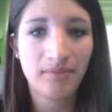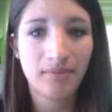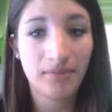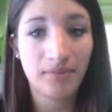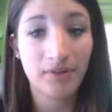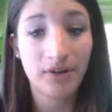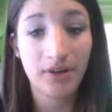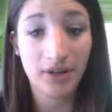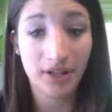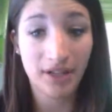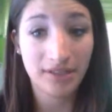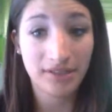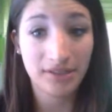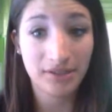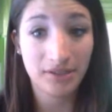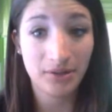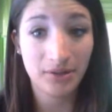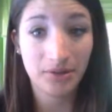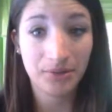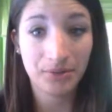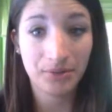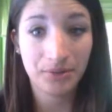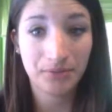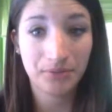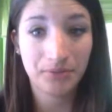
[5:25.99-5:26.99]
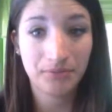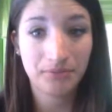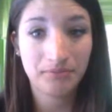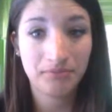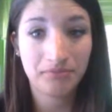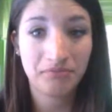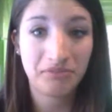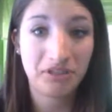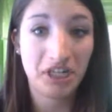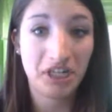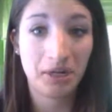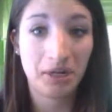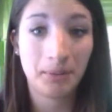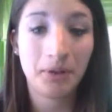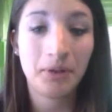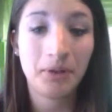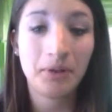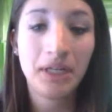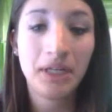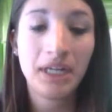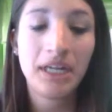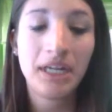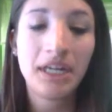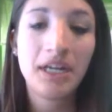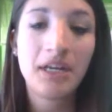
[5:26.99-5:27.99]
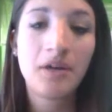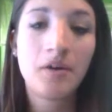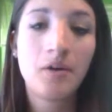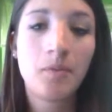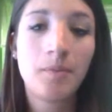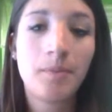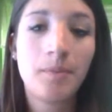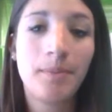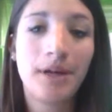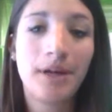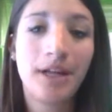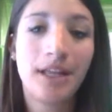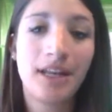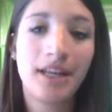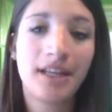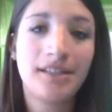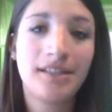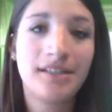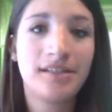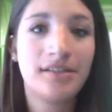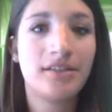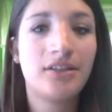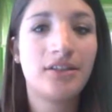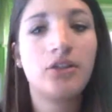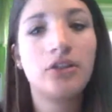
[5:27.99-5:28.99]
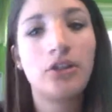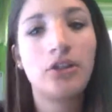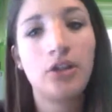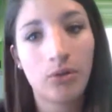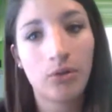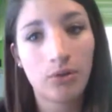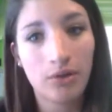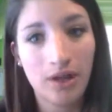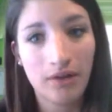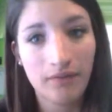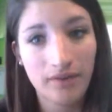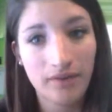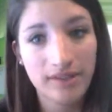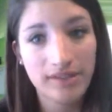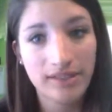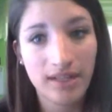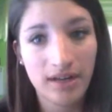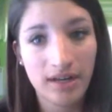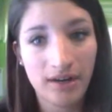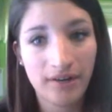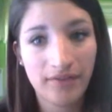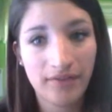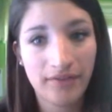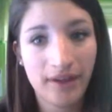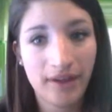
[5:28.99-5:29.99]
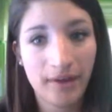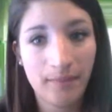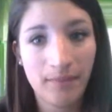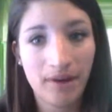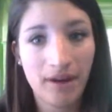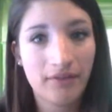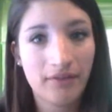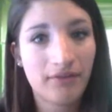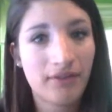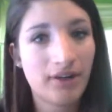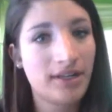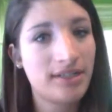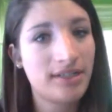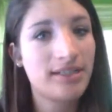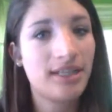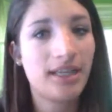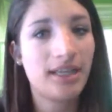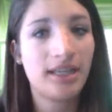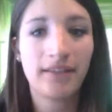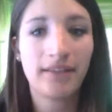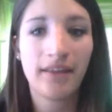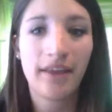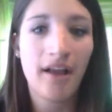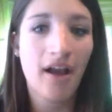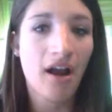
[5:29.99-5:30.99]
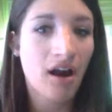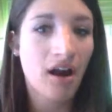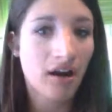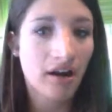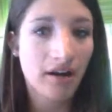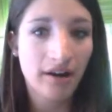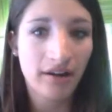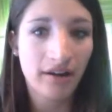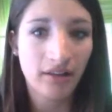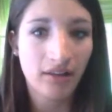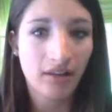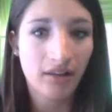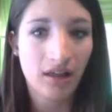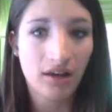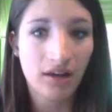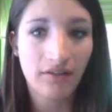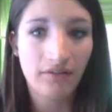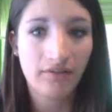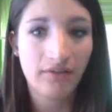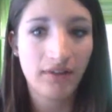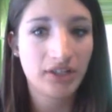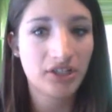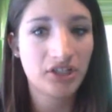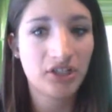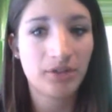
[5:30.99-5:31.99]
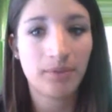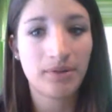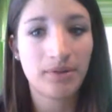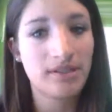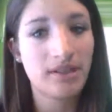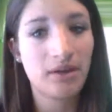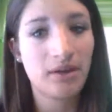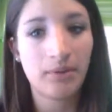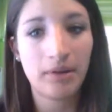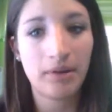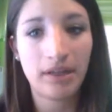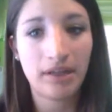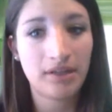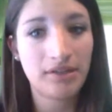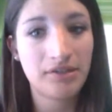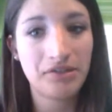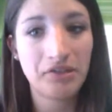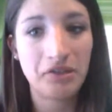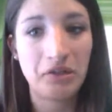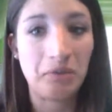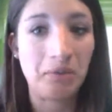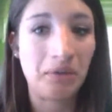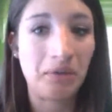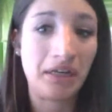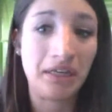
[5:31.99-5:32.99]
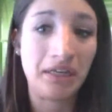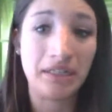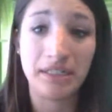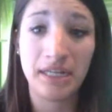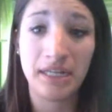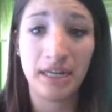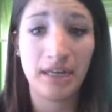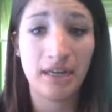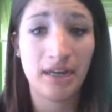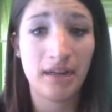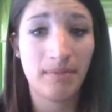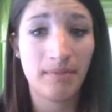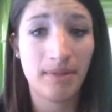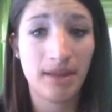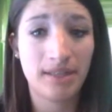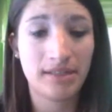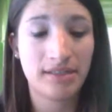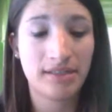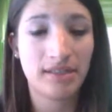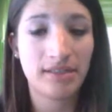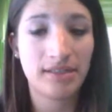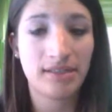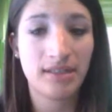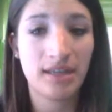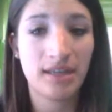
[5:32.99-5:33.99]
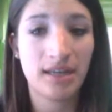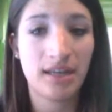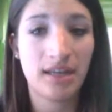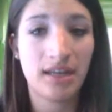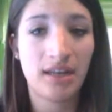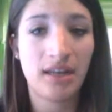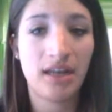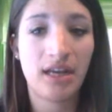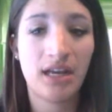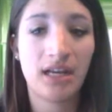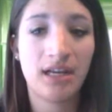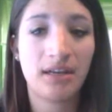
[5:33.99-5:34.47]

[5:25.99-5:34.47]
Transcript: they're not so terrible, but it's the low levels that aren't that bad for us. Like they are in a lot of vegetables that we consume on a day-to-day basis and